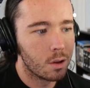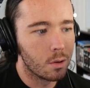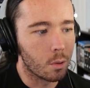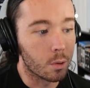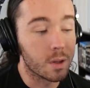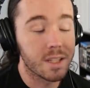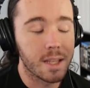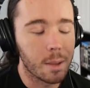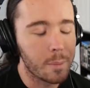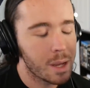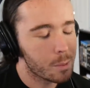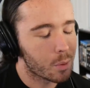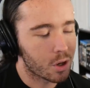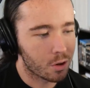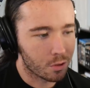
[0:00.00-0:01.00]
Or into the
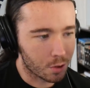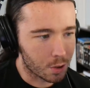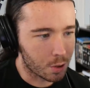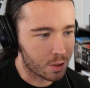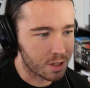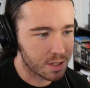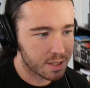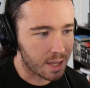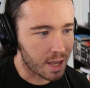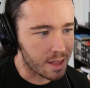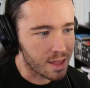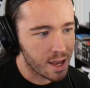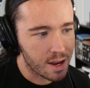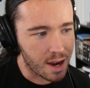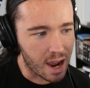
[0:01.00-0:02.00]
main part of the chorus, and
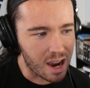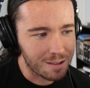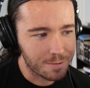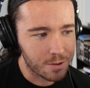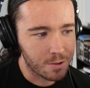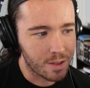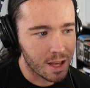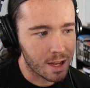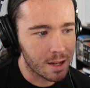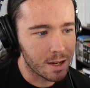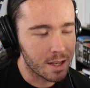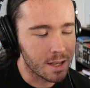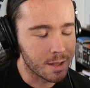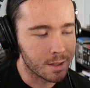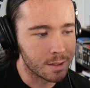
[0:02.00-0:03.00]
then after that
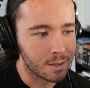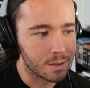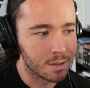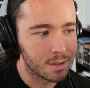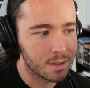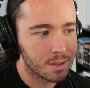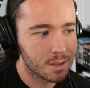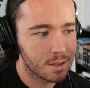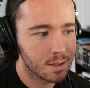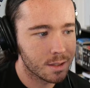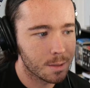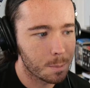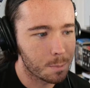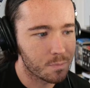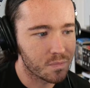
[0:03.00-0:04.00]
is
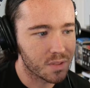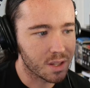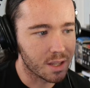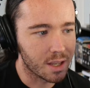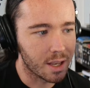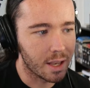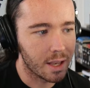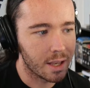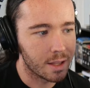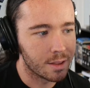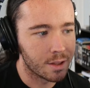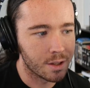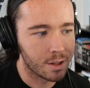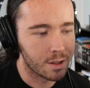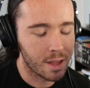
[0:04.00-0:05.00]

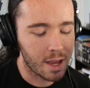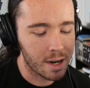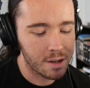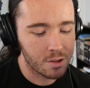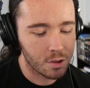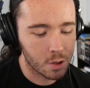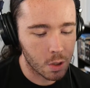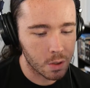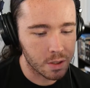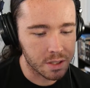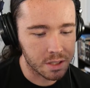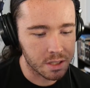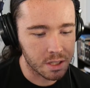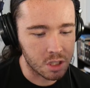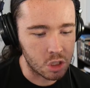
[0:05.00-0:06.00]
the end of the
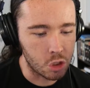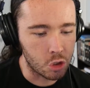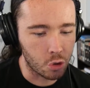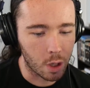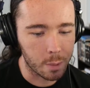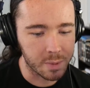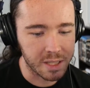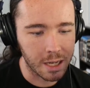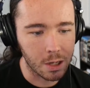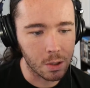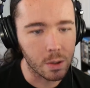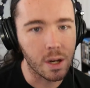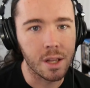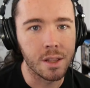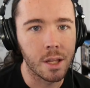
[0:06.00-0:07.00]
chorus just drops
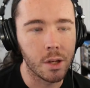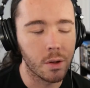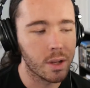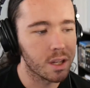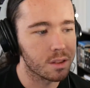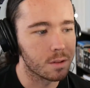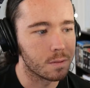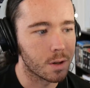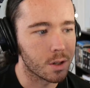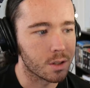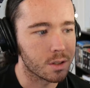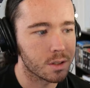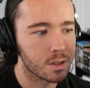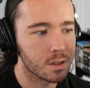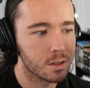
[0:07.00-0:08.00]
out, and then you got the
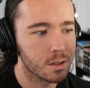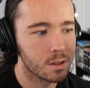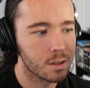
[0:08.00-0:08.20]
verse.